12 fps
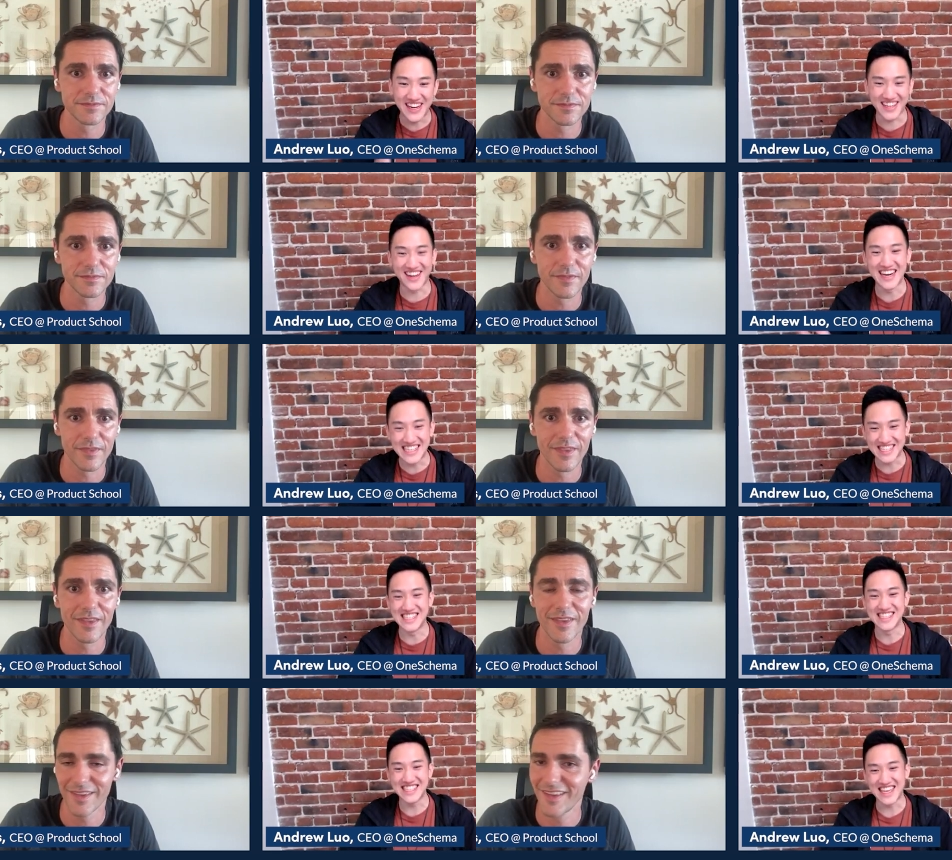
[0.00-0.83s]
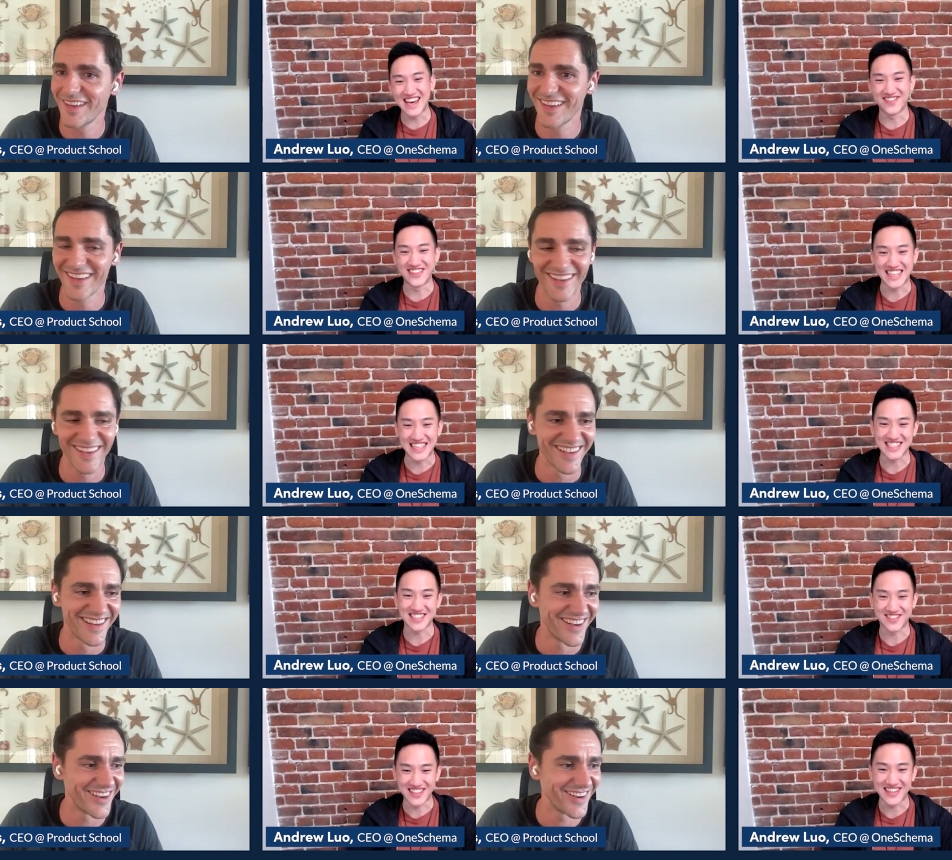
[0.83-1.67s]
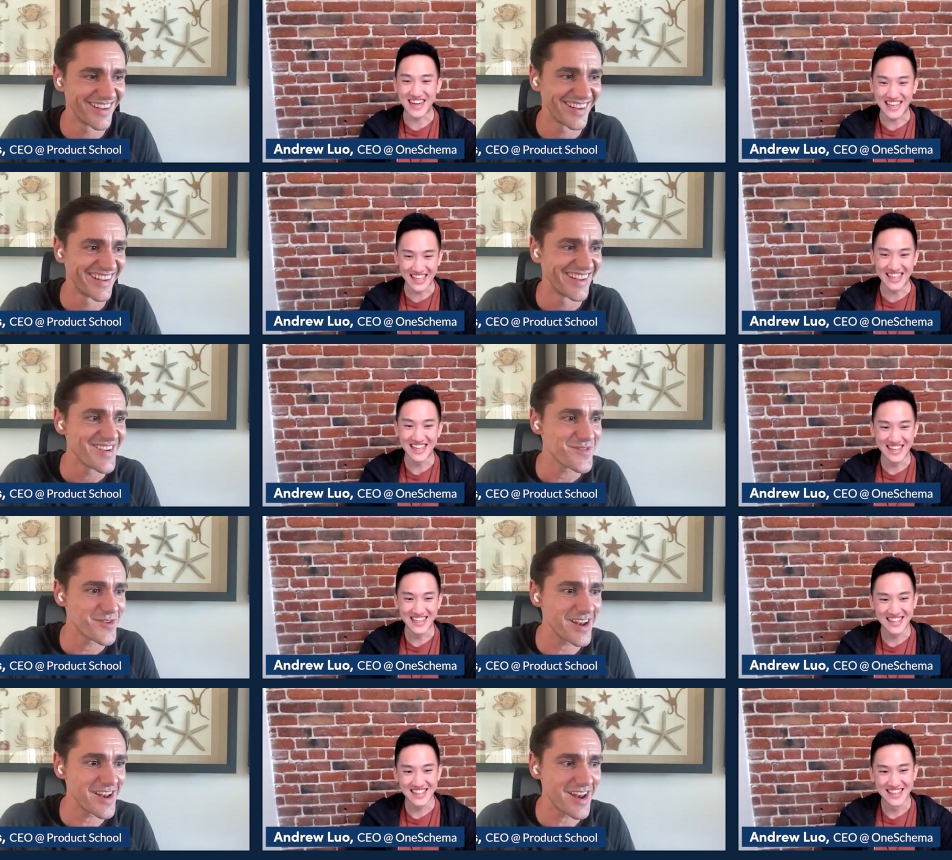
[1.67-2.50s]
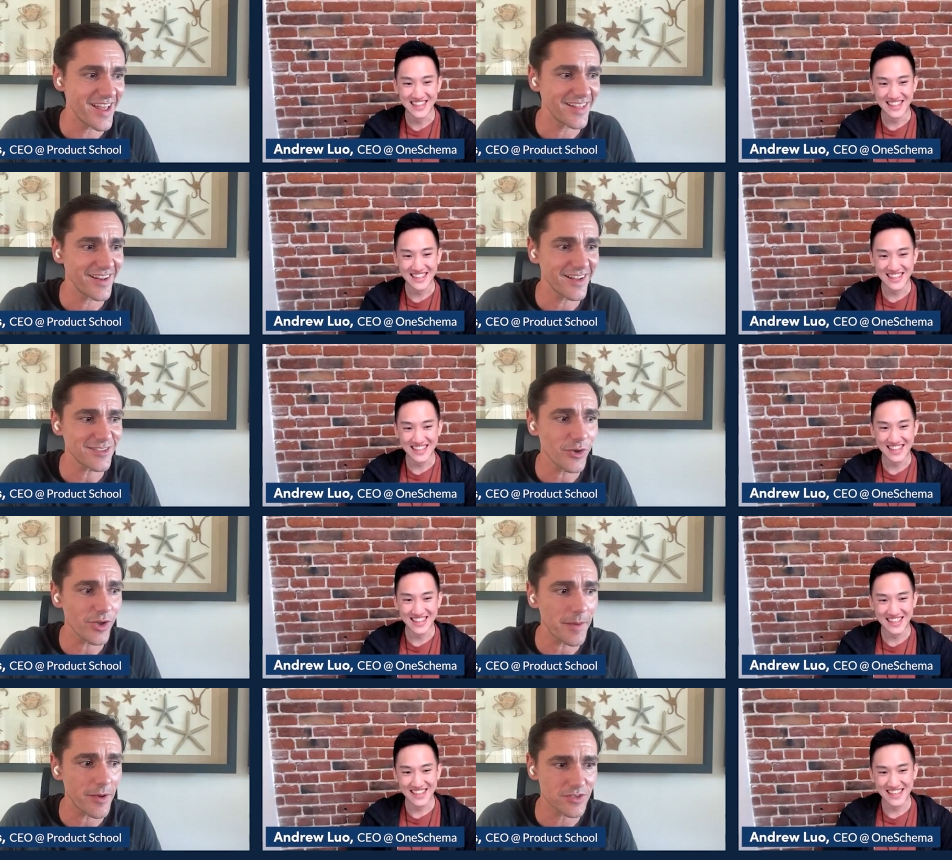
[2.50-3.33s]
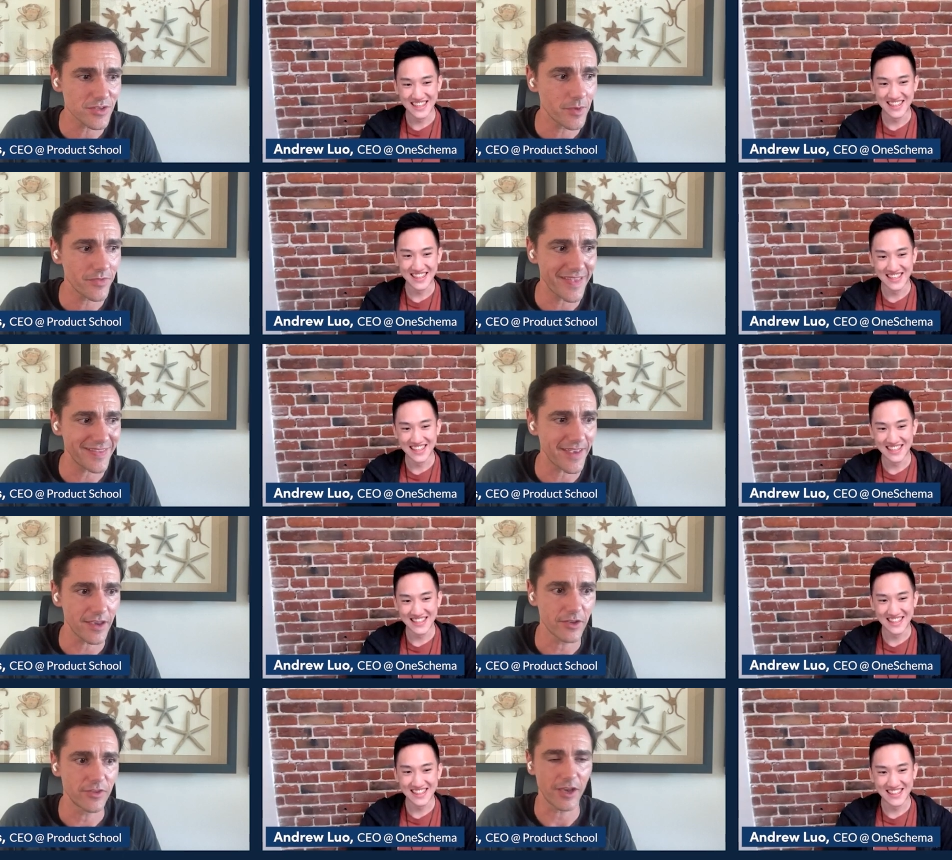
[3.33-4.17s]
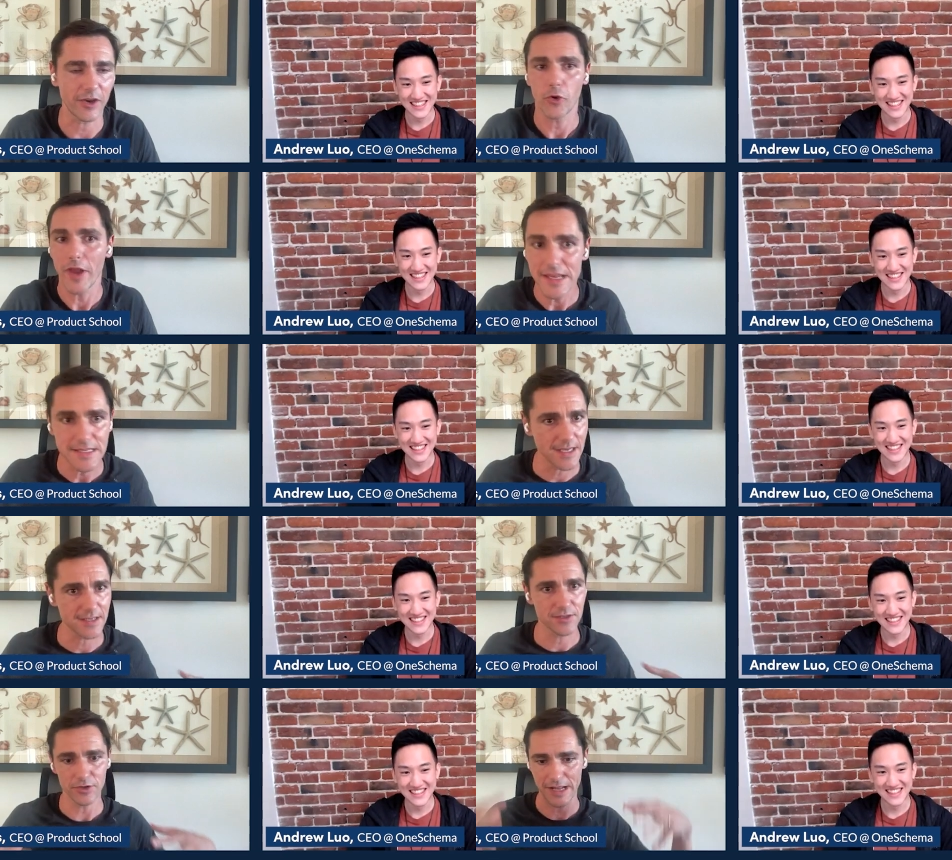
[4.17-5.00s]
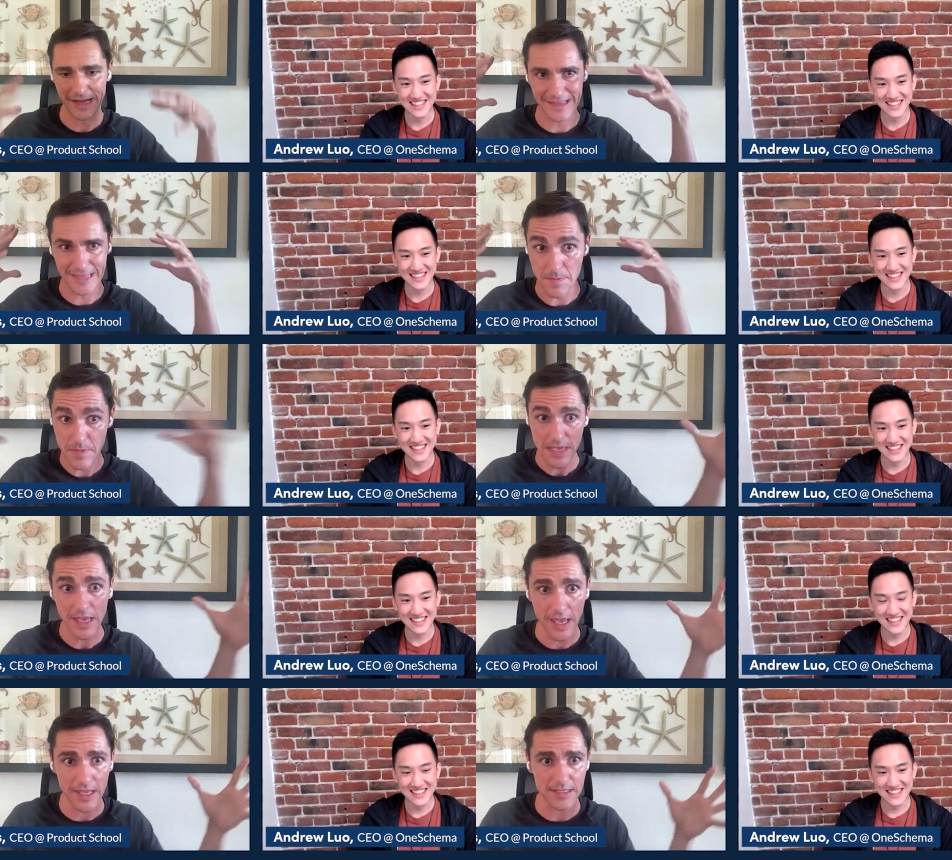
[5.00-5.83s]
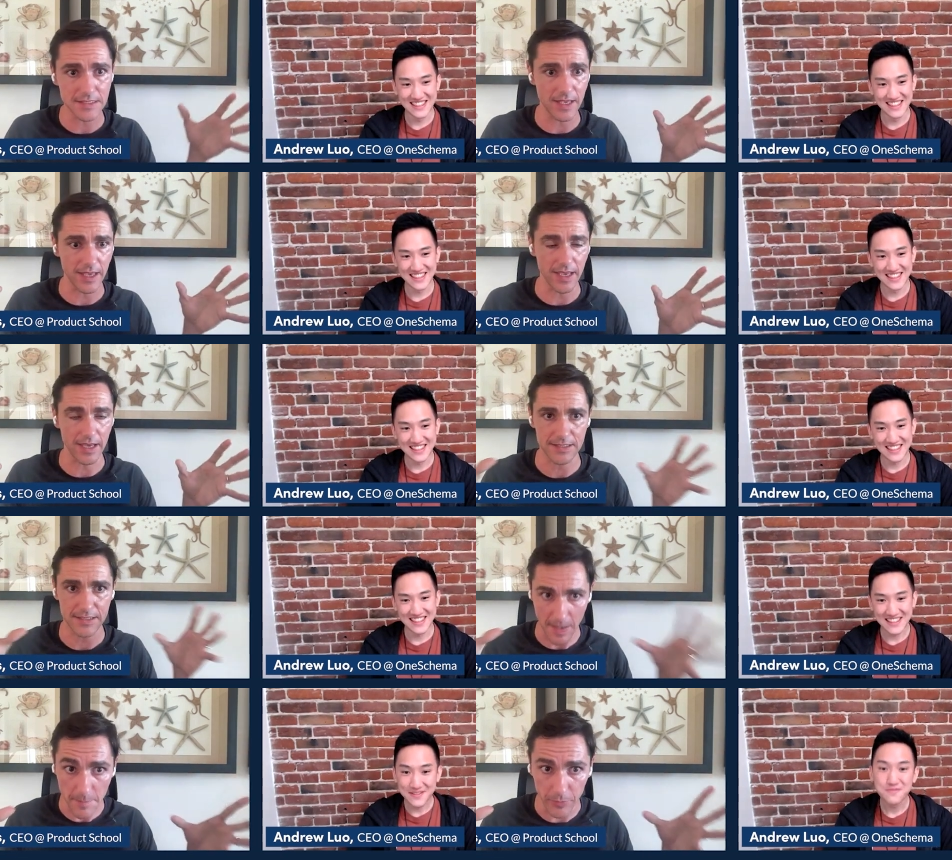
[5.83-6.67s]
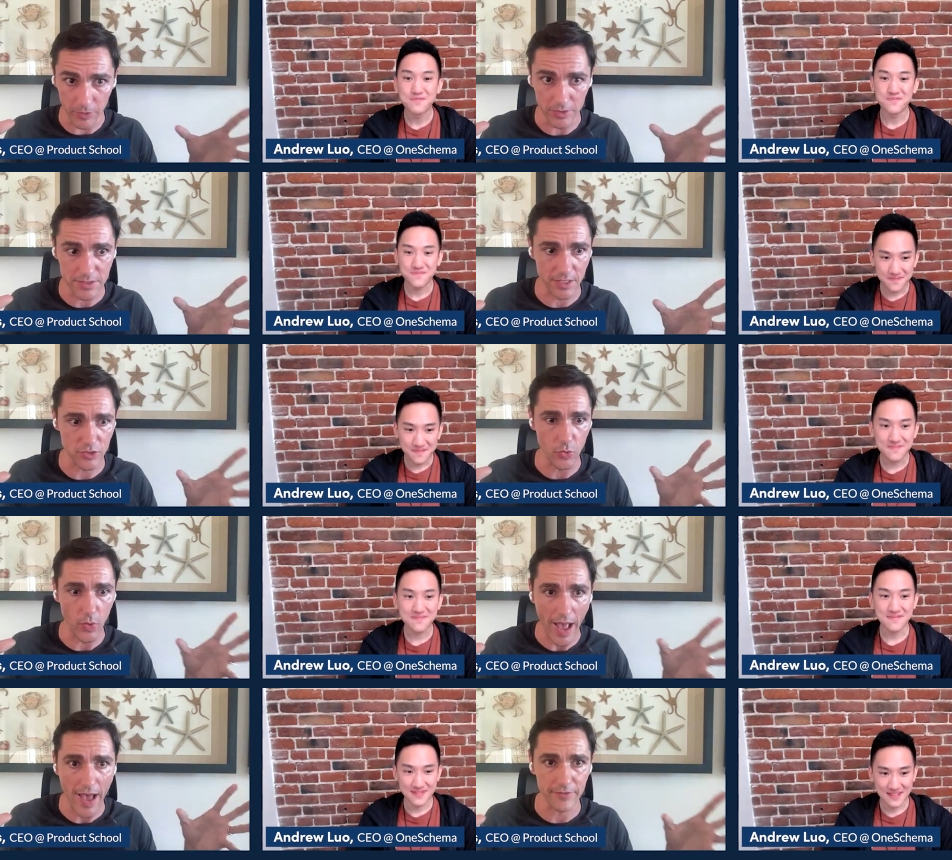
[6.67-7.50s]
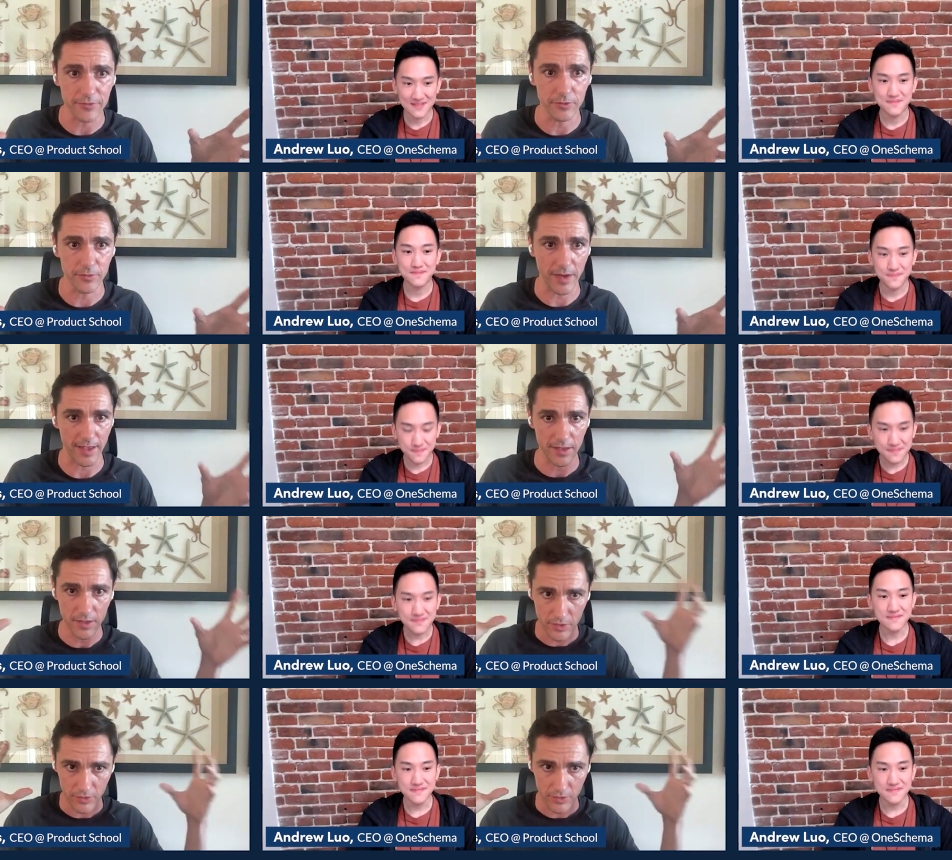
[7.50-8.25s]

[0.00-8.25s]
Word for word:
Speaker 1: integrations to every customer, right?
Speaker 2: But let, us talk about some of the, the, the craziest or the, the biggest uh, examples that you have of like